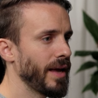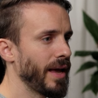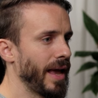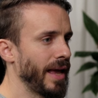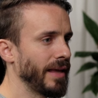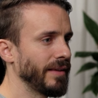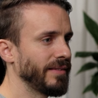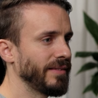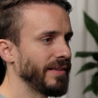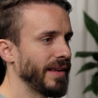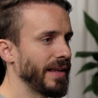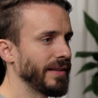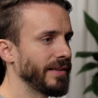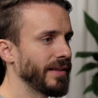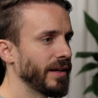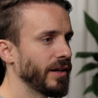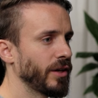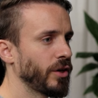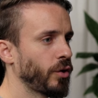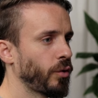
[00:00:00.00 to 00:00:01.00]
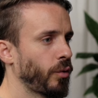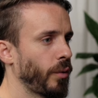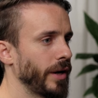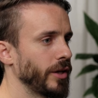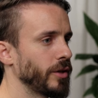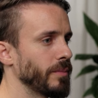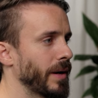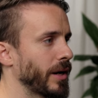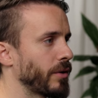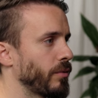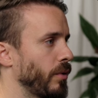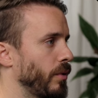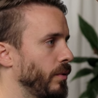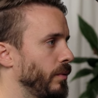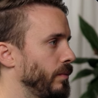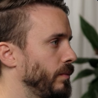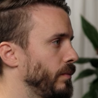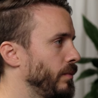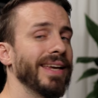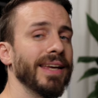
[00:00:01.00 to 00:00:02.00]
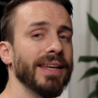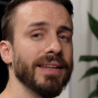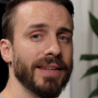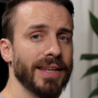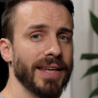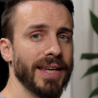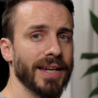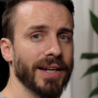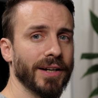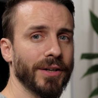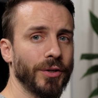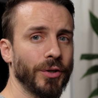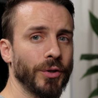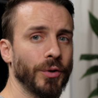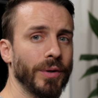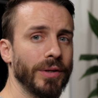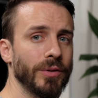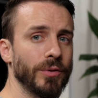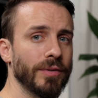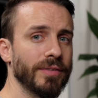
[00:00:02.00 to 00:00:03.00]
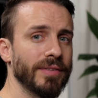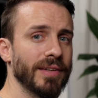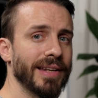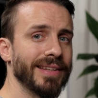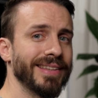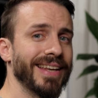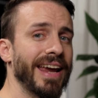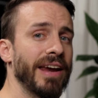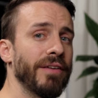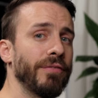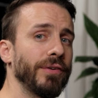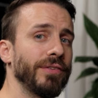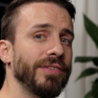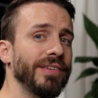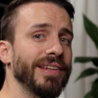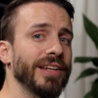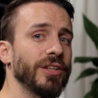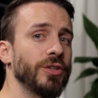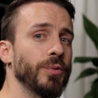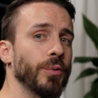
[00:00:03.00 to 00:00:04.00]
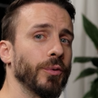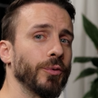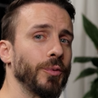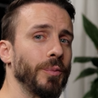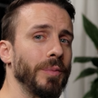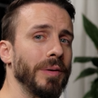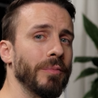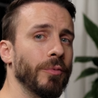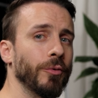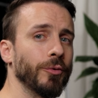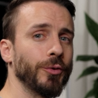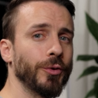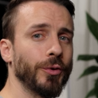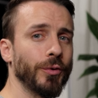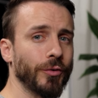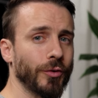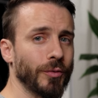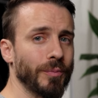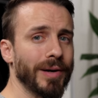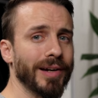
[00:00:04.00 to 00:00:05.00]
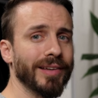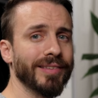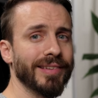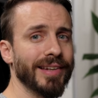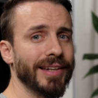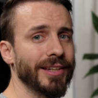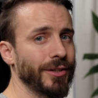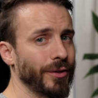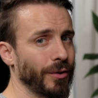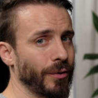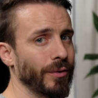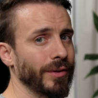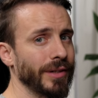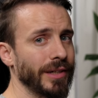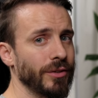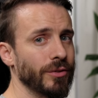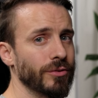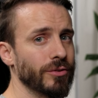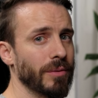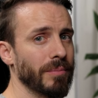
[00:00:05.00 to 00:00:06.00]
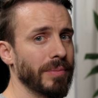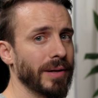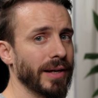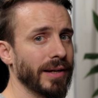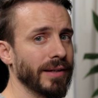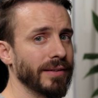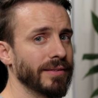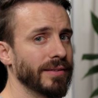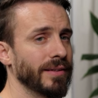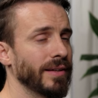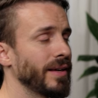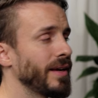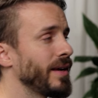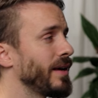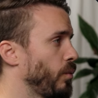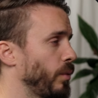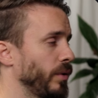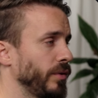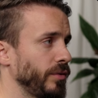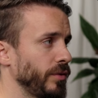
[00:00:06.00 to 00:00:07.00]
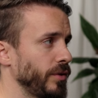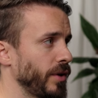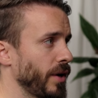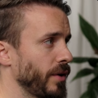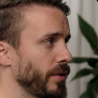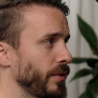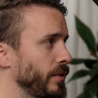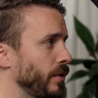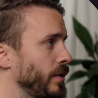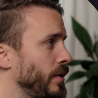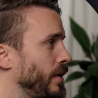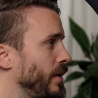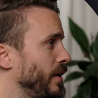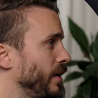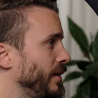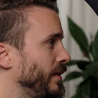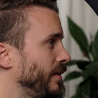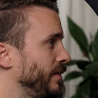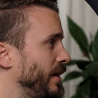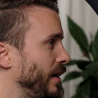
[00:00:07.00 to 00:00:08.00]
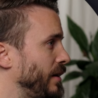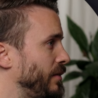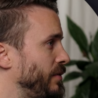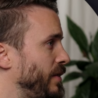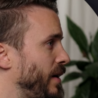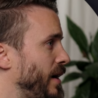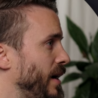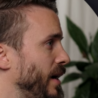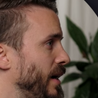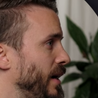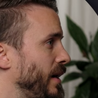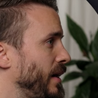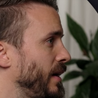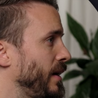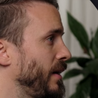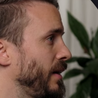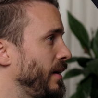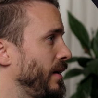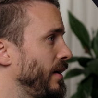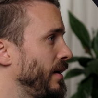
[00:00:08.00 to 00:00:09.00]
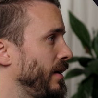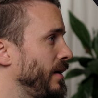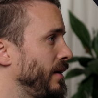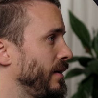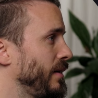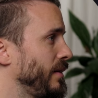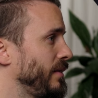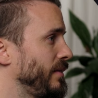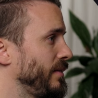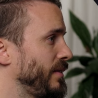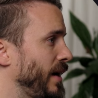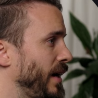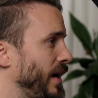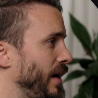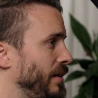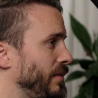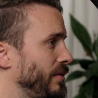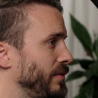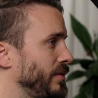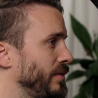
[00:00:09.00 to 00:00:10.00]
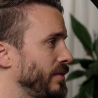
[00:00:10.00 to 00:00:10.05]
and select create macro. In here, you're going to select everything that you want to be able to customize later on in your template. Once you're done, select File, Save,